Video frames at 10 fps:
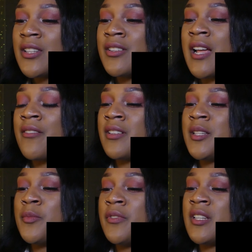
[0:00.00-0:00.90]
They're not
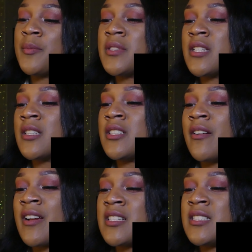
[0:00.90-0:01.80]
really moving in particular
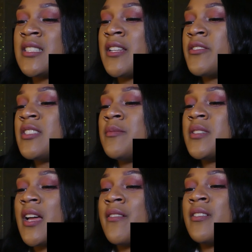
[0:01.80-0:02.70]
directions. They don't seem
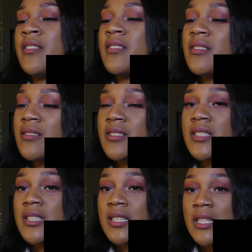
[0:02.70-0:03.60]
to have
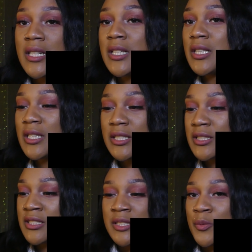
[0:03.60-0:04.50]

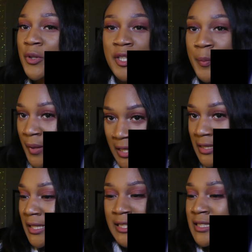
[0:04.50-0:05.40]
somewhere to
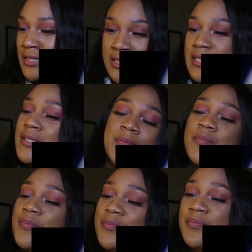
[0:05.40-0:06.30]
be. They just
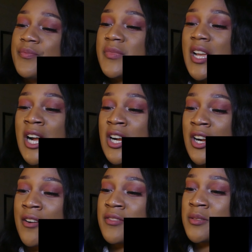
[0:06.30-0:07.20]

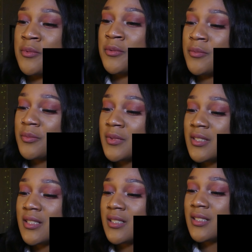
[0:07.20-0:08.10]
uncomfortable,
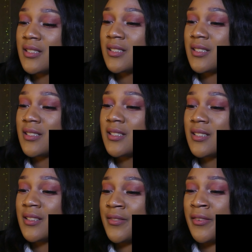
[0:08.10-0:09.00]

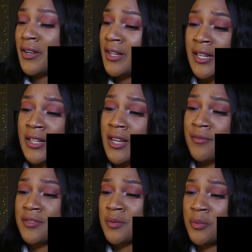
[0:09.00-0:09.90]
really
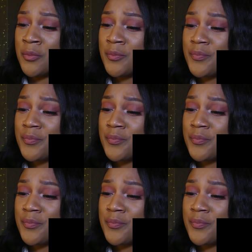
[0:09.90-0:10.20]
uncomfortable.